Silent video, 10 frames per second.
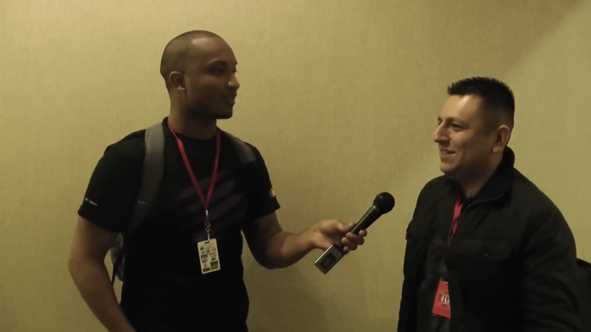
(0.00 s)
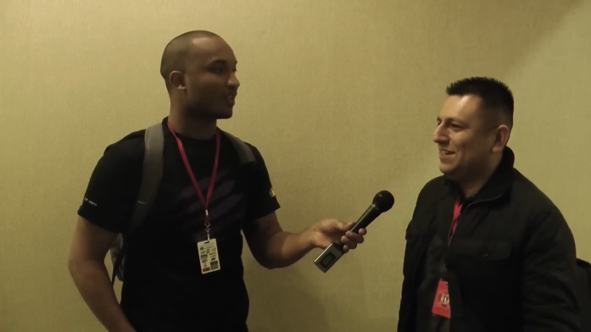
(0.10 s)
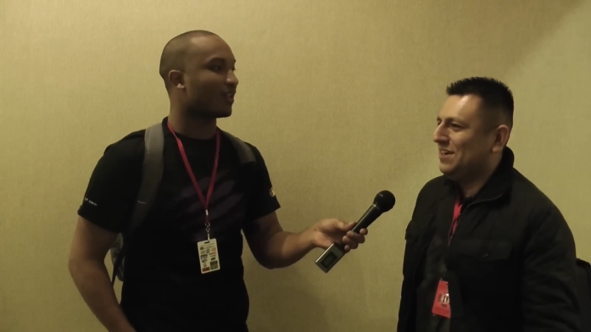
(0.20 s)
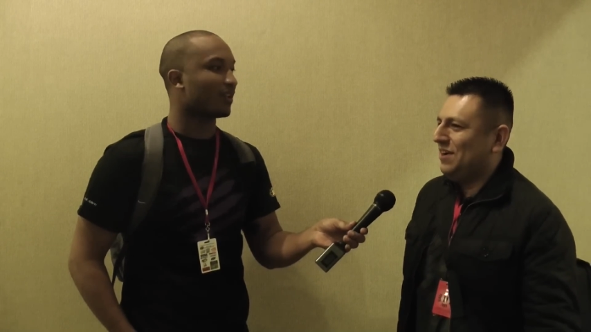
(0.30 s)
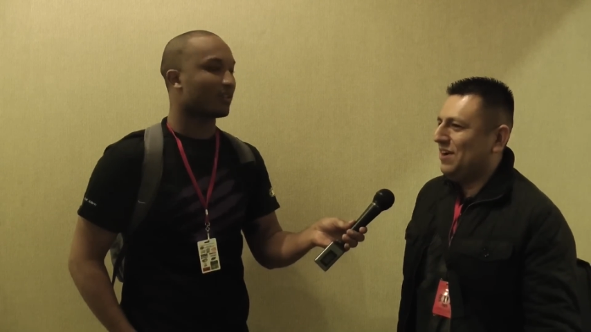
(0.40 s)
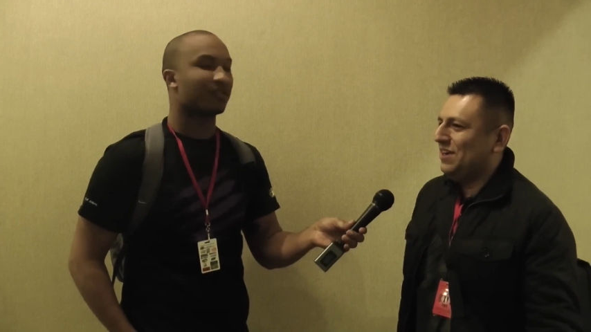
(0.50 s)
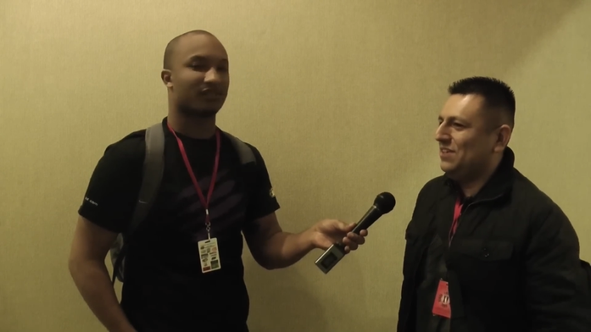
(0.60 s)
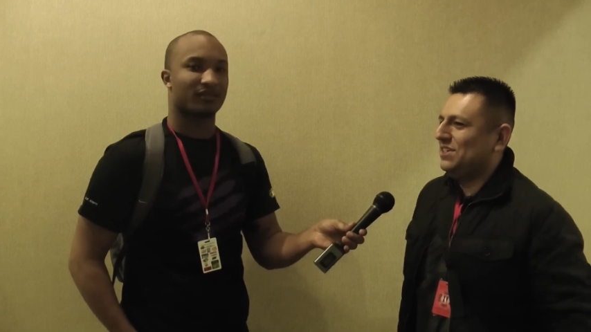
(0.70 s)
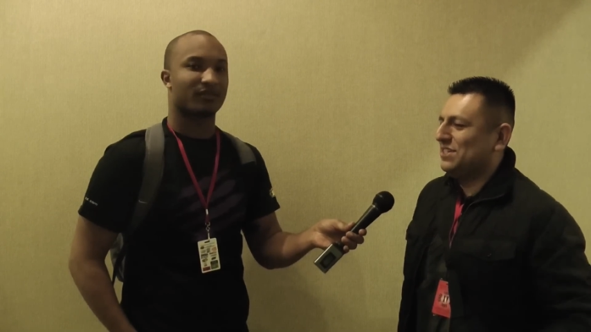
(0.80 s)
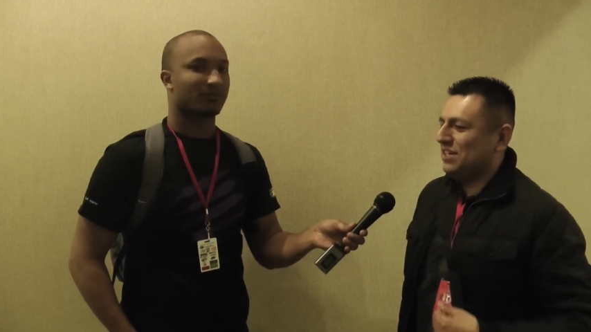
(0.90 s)
Speaker 1: You know, are
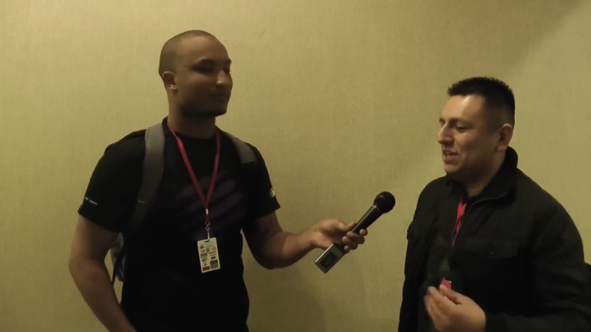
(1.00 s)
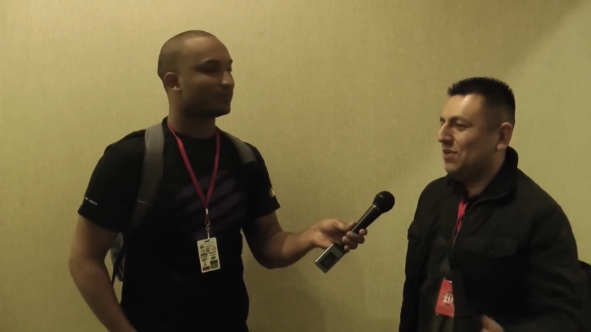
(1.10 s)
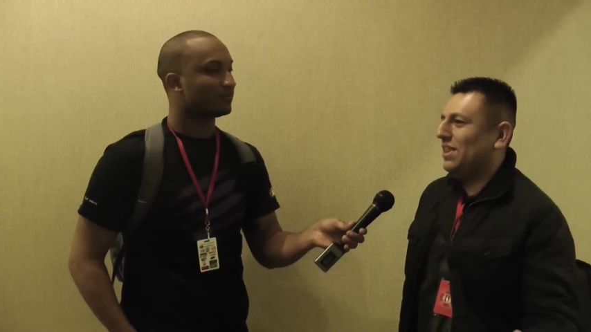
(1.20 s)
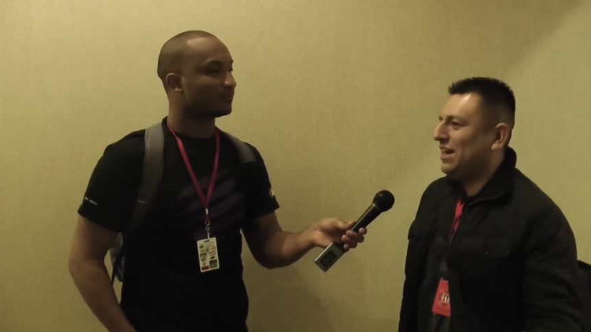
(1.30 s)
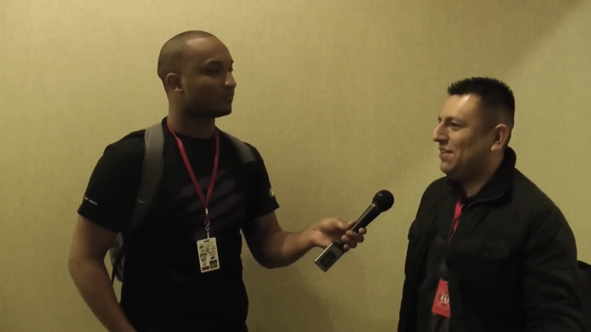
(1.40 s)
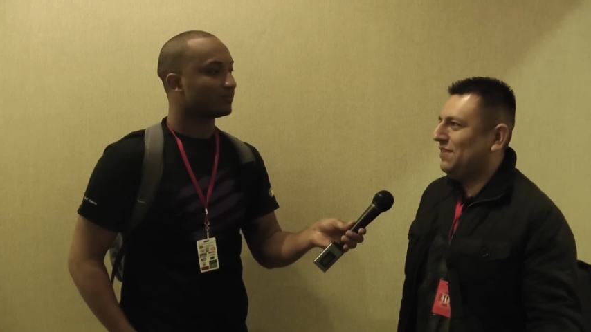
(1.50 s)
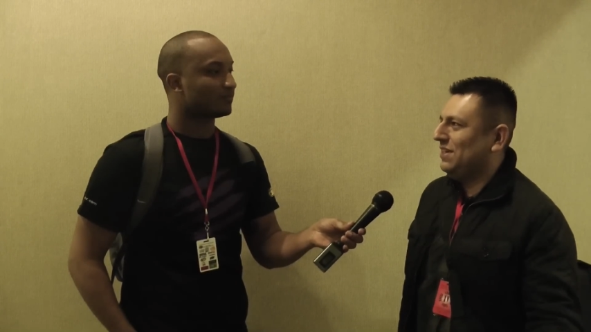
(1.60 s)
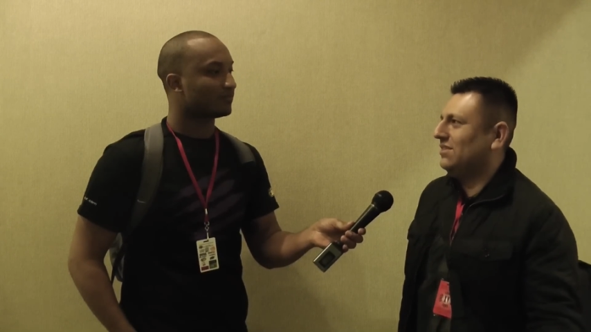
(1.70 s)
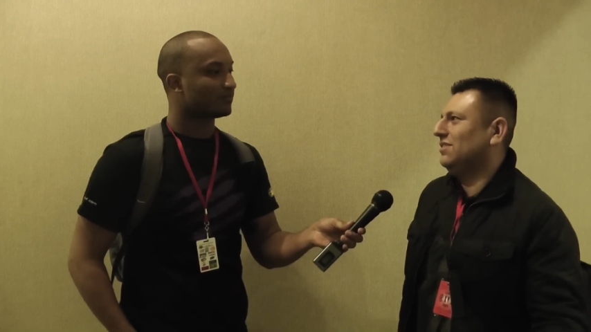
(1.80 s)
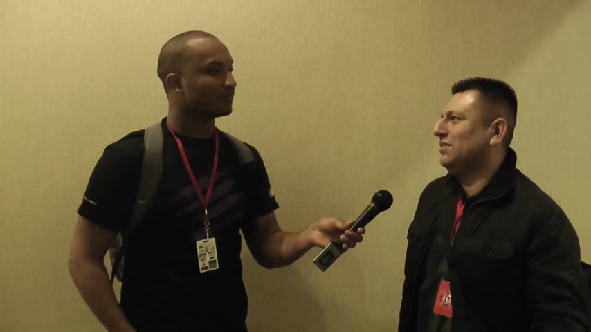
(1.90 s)
you just gonna go to that event? So